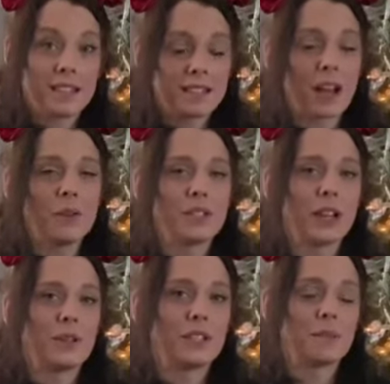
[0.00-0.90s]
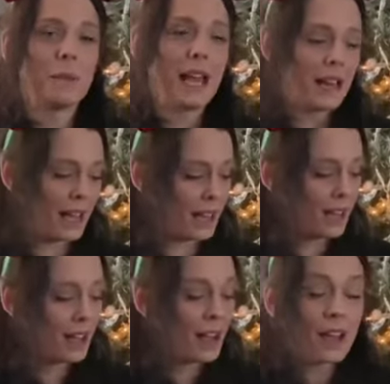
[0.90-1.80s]
sound sounded merry.
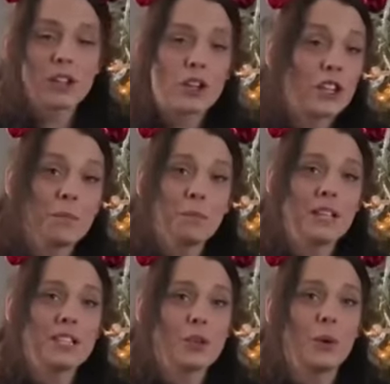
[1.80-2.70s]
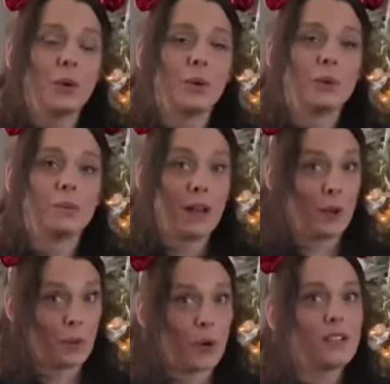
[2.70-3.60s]
It couldn't be so, but it
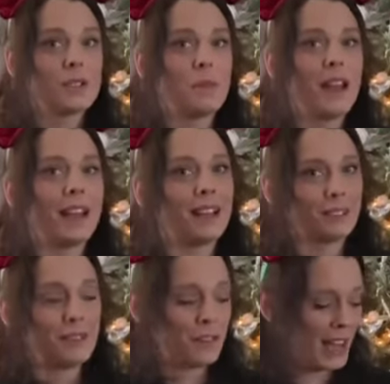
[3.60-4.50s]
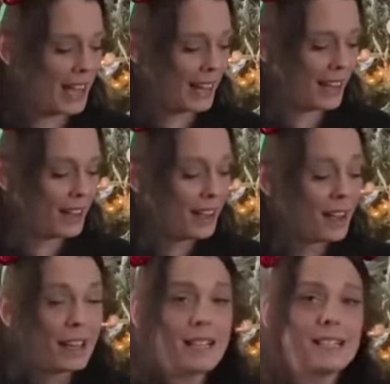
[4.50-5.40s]
was merry, very.
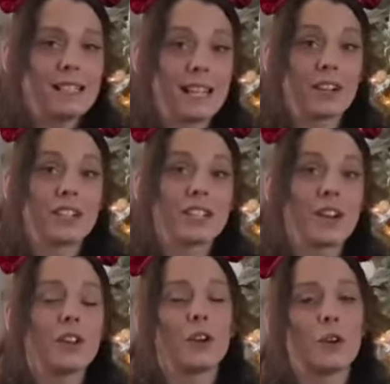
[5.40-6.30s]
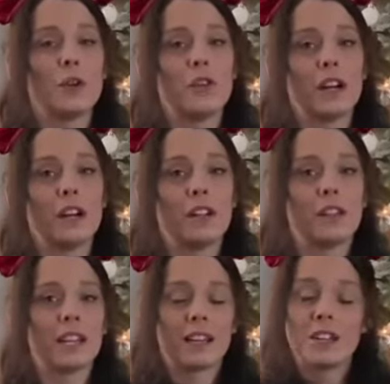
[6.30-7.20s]
He stared down at Whoville,
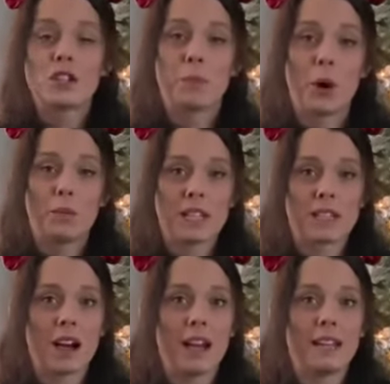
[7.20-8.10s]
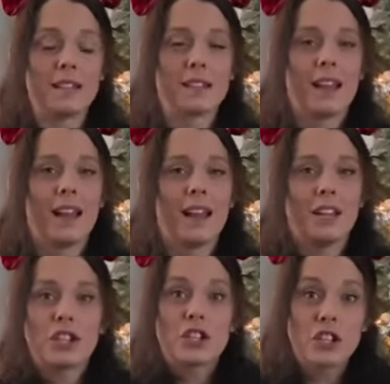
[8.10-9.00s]
the Grinch popped his eyes, and he
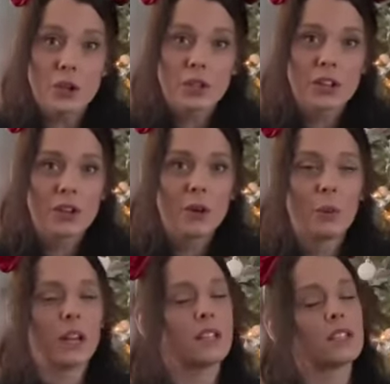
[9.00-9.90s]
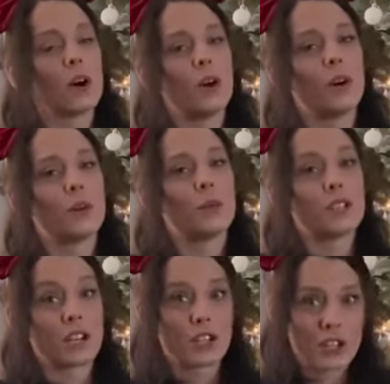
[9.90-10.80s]
shook. What he saw was
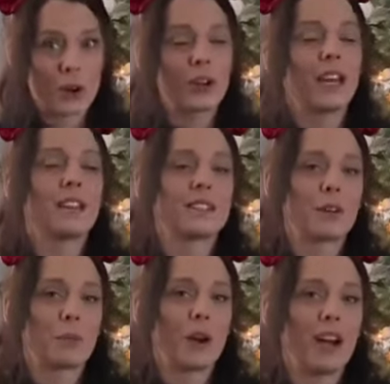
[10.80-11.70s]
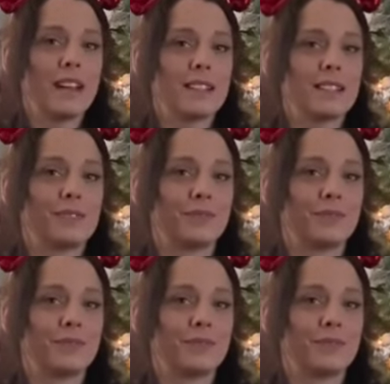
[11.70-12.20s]
a shocking surprise.